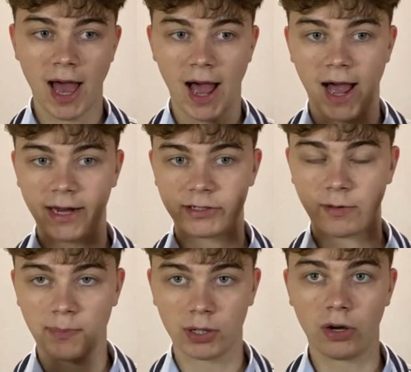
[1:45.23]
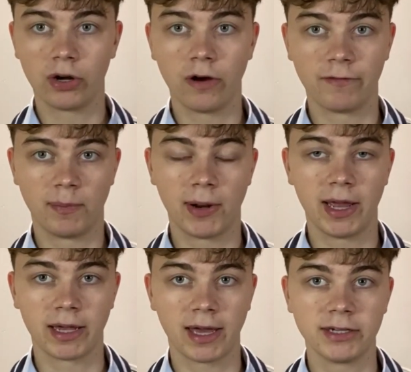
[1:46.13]
and the plot of the
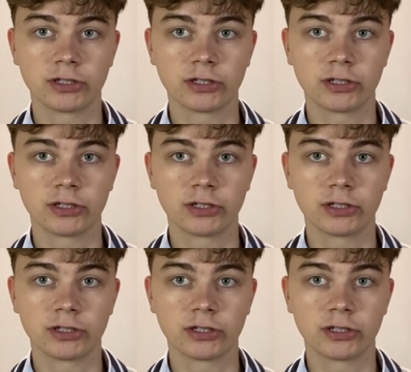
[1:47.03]
play, okay?